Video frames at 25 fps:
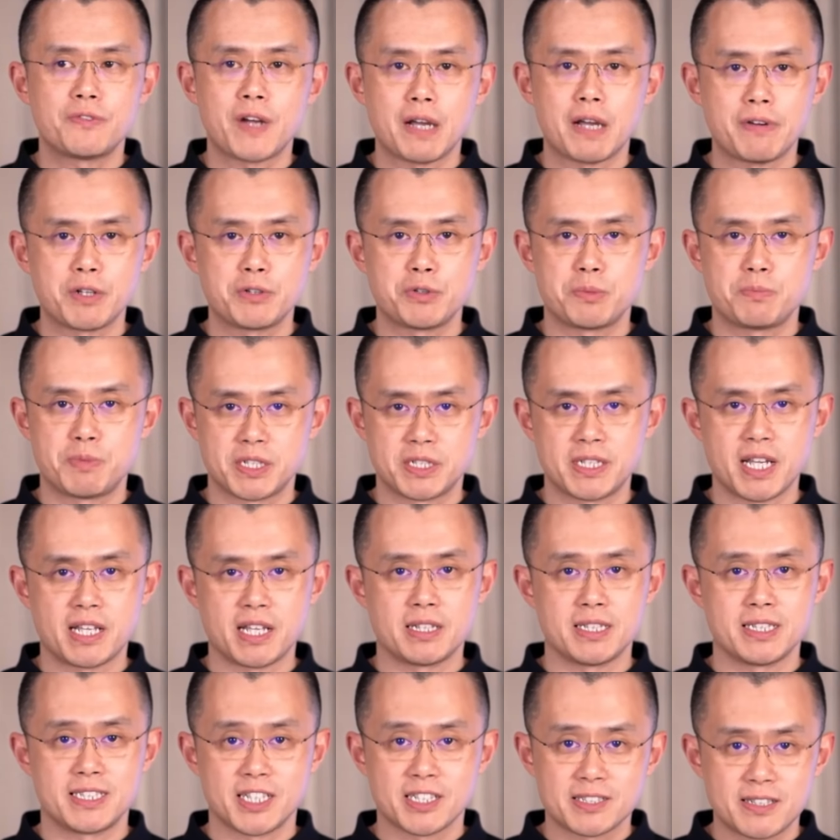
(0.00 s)
to
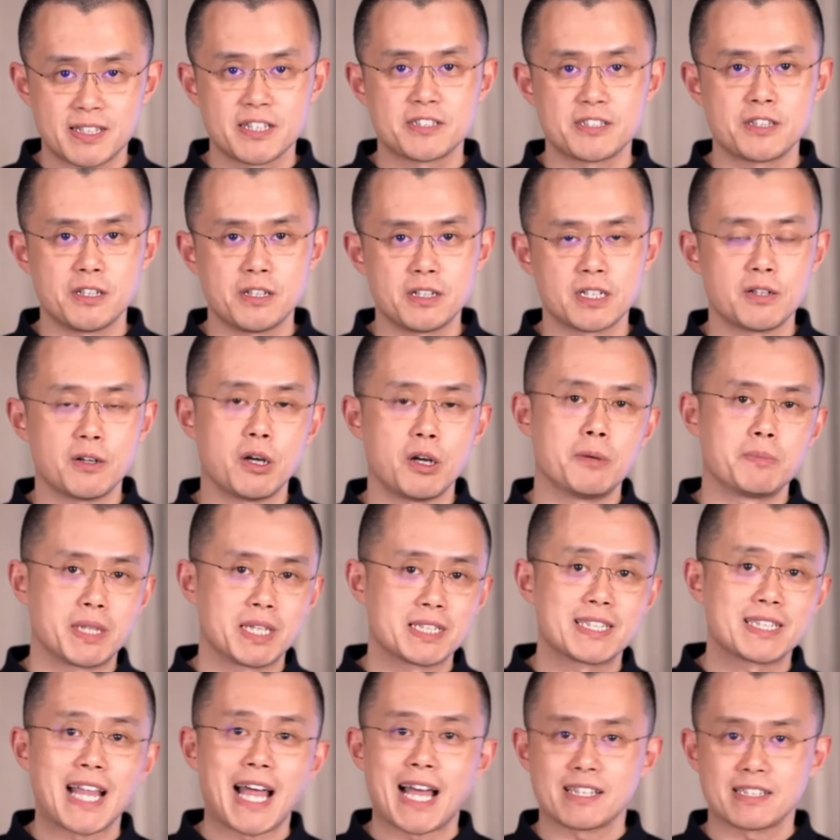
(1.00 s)
500% just this, year, uh,
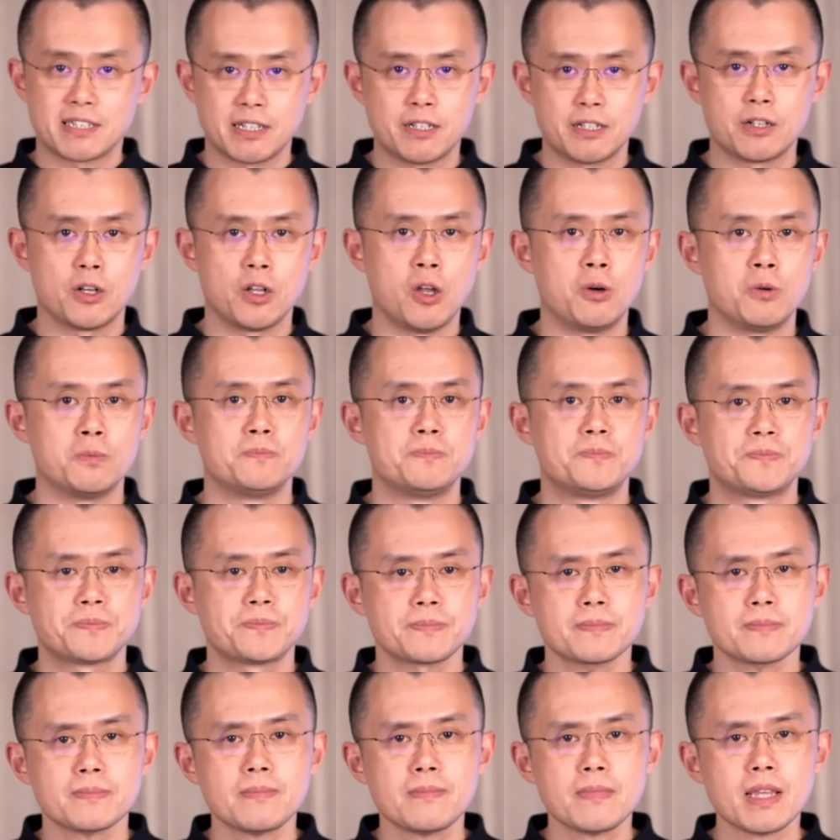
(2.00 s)
this last year alone.
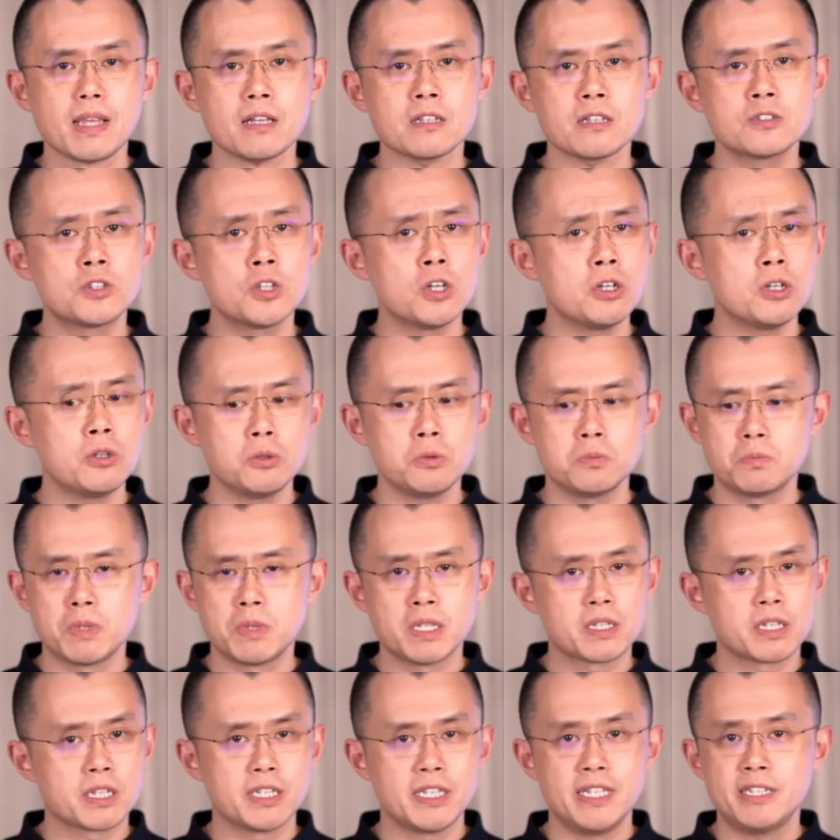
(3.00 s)
So
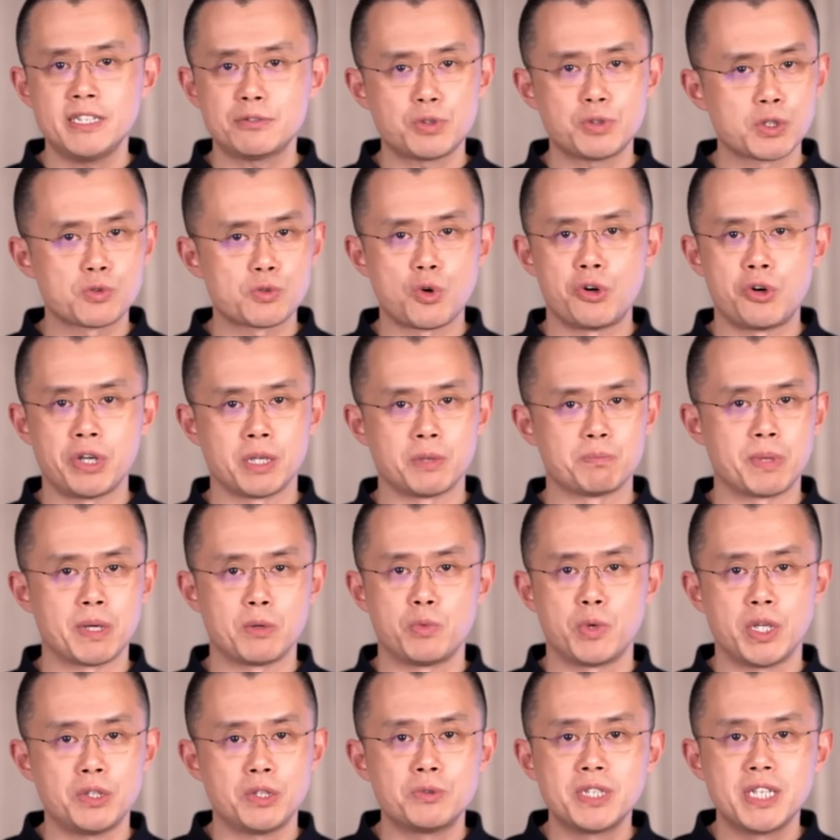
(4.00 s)
uh, the industry is growing,
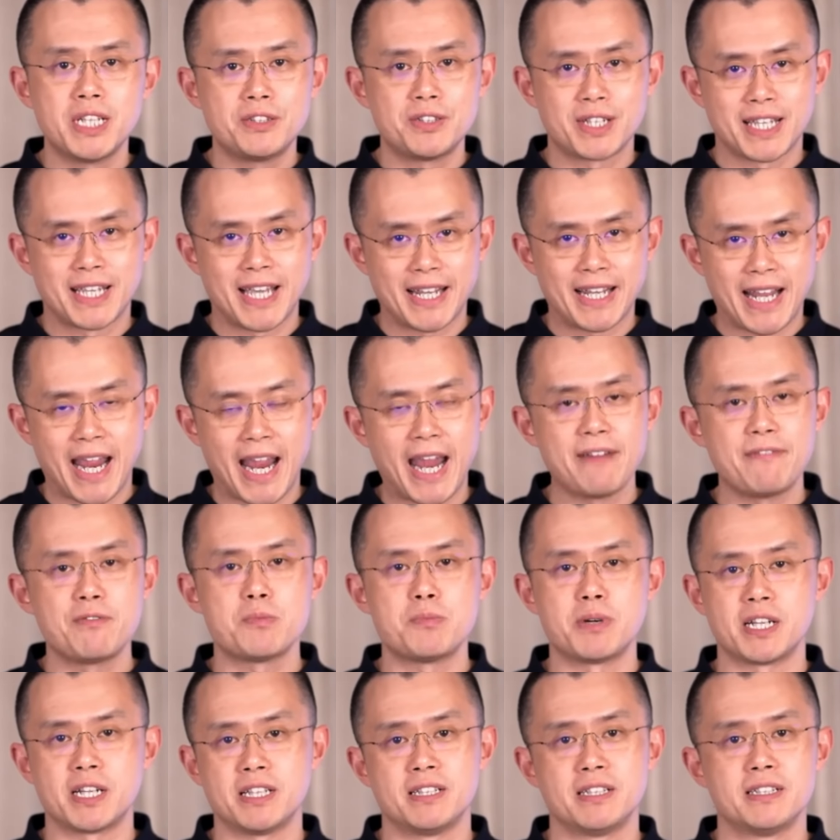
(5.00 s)
but we don't need to get
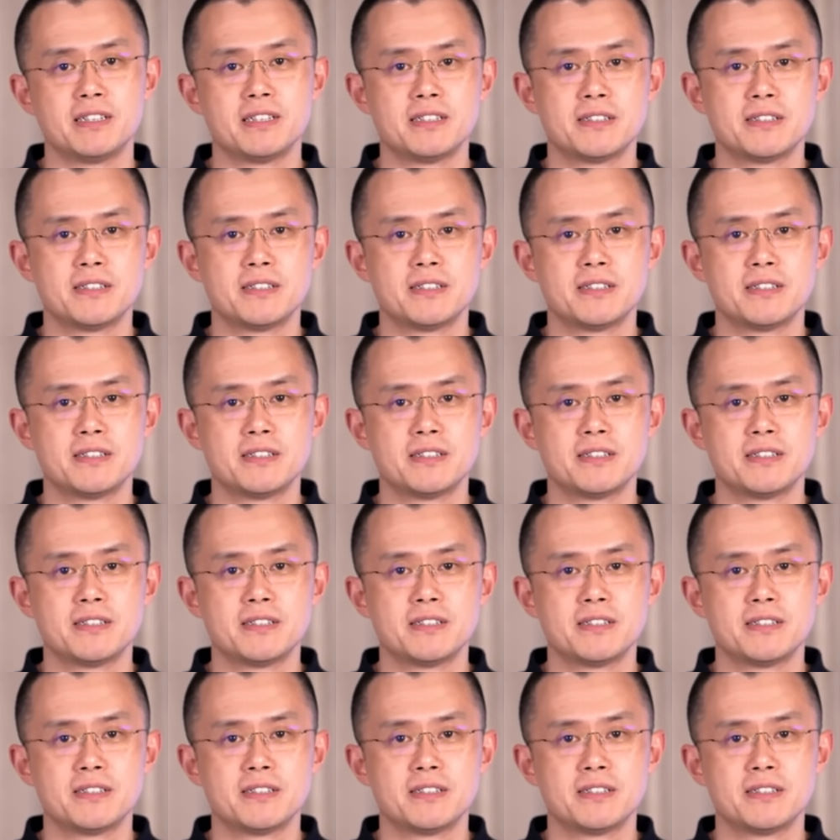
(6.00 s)
everybody.